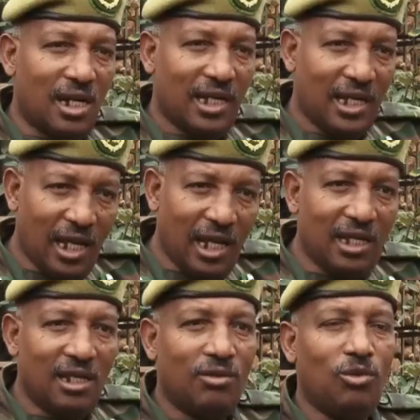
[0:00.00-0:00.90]

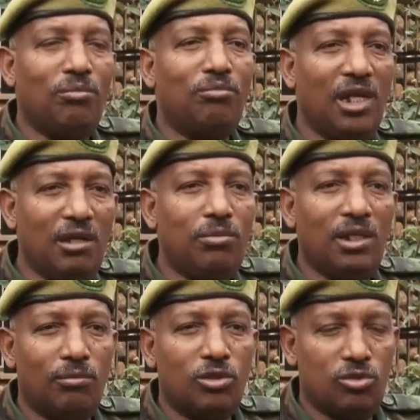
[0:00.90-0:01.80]
again, we'll
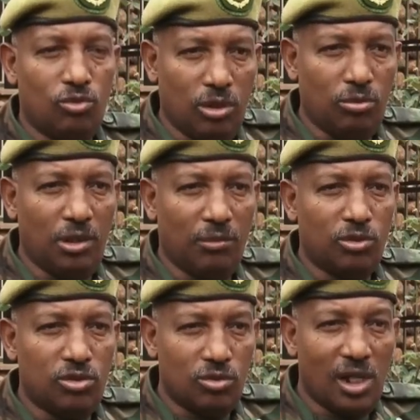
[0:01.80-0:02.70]
be able
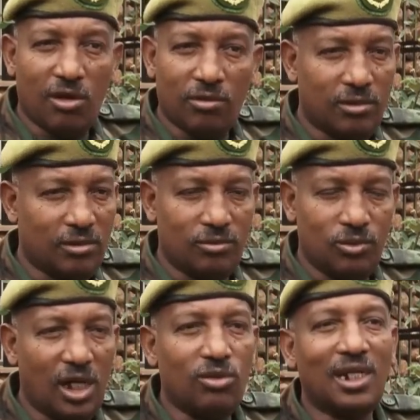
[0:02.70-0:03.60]
to now,
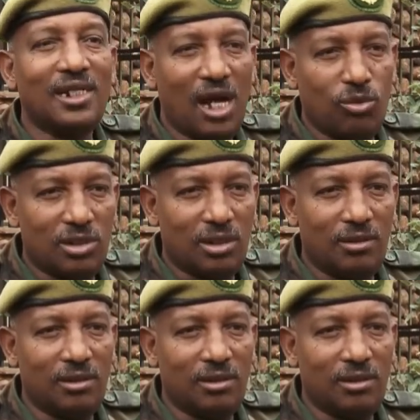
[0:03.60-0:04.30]
without a doubt,